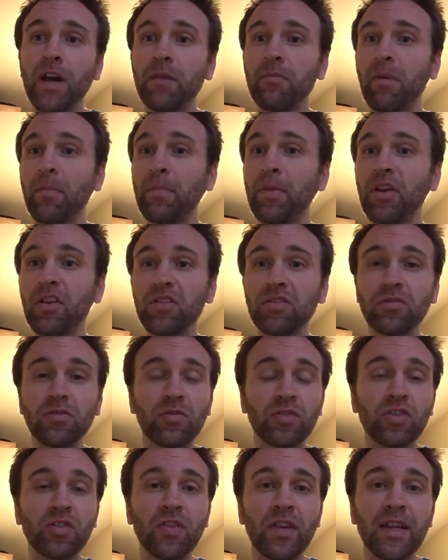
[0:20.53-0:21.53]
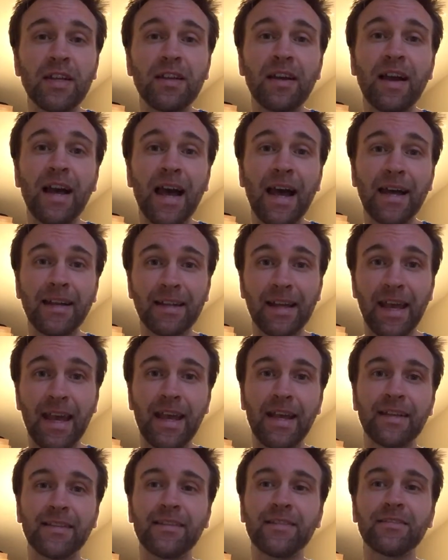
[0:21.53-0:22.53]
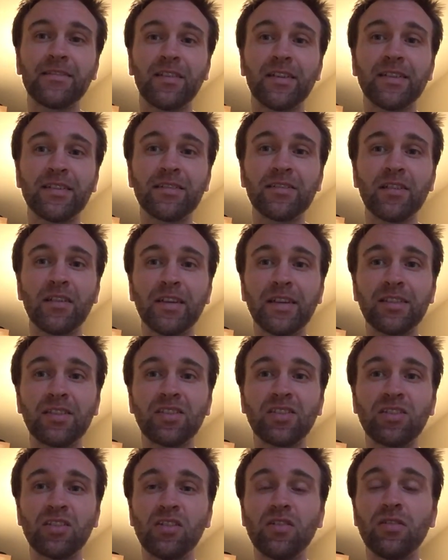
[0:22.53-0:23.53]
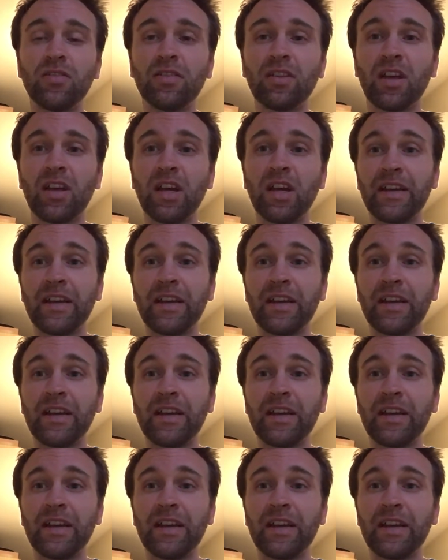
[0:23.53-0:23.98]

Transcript: I'm a personal trainer and an exercise science student.